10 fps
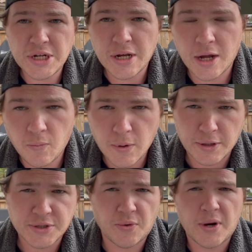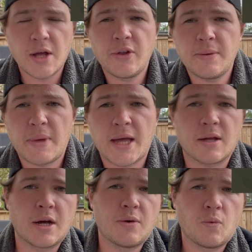Gunworks, or Hill and Mac
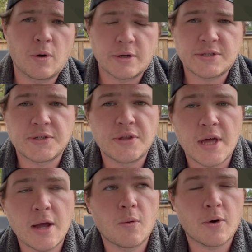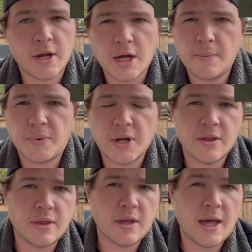Gunworks, they were a company
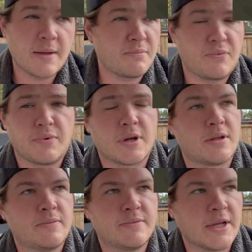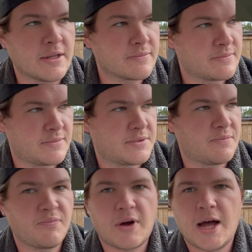that
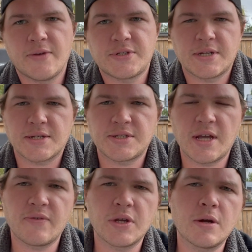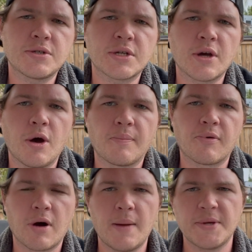5, 6, 7 years ago
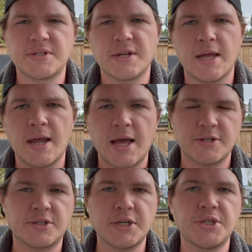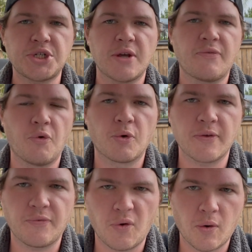promised an
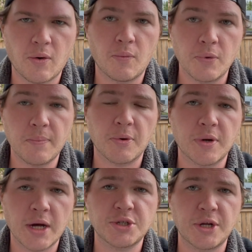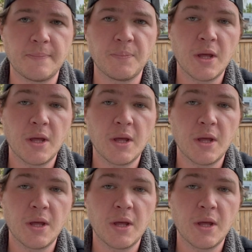STG-44 reproduction